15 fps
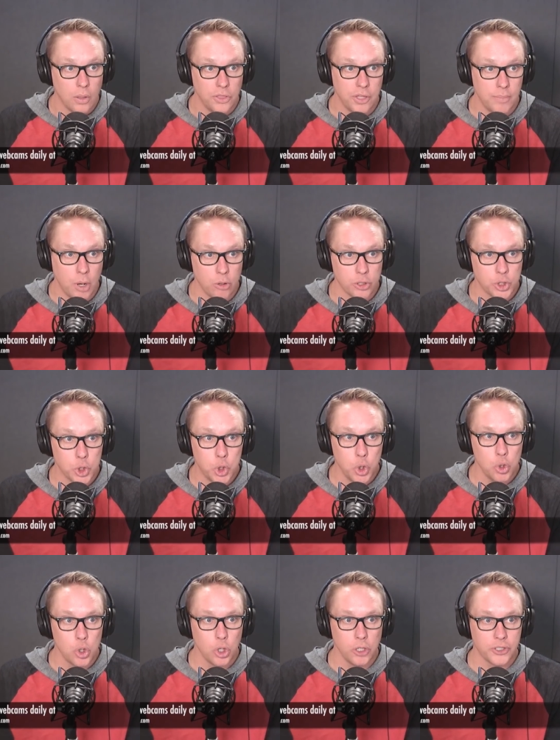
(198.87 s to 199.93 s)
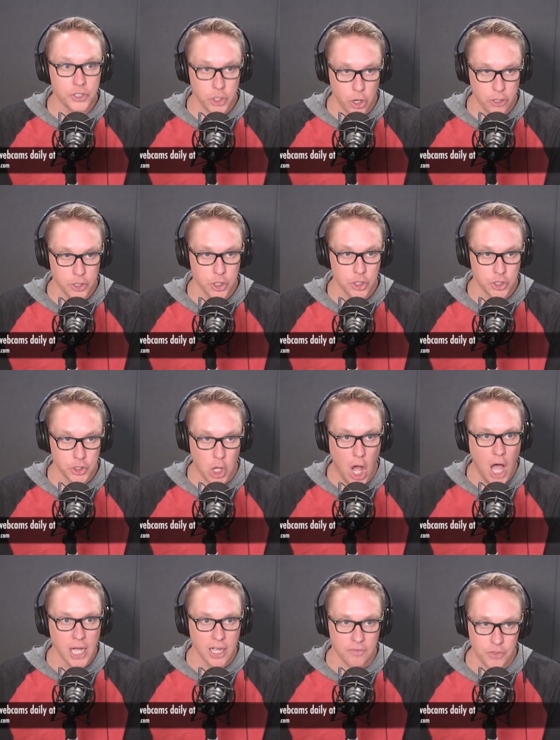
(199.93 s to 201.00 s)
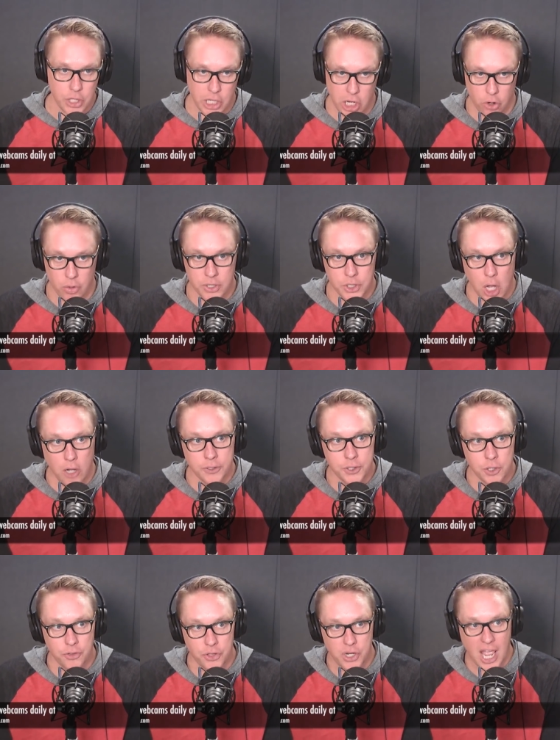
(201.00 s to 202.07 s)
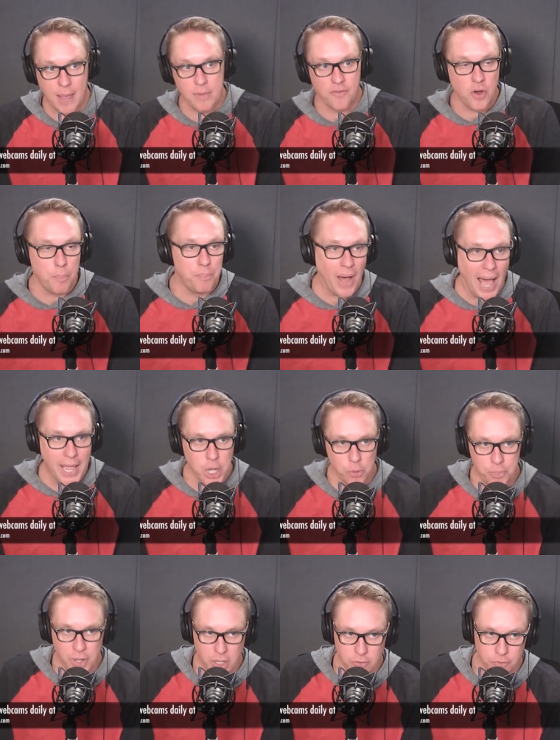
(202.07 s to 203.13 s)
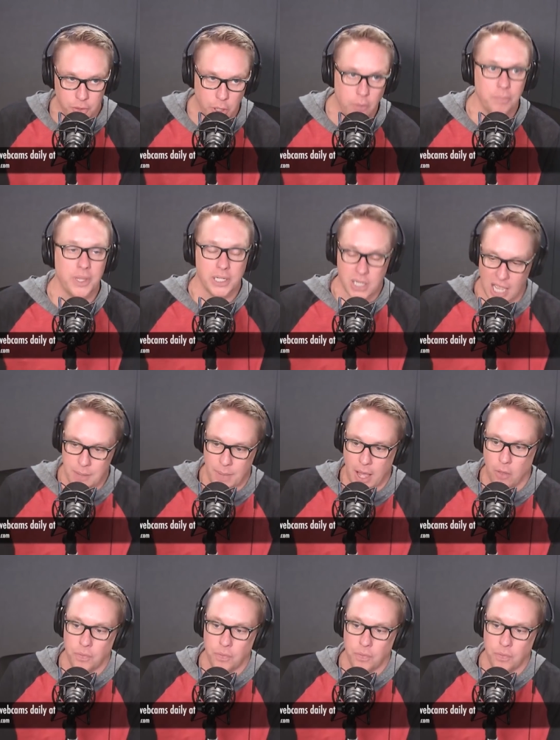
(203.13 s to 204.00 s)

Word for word: The most Google-searched song of the year is also the name of a biopic film that came out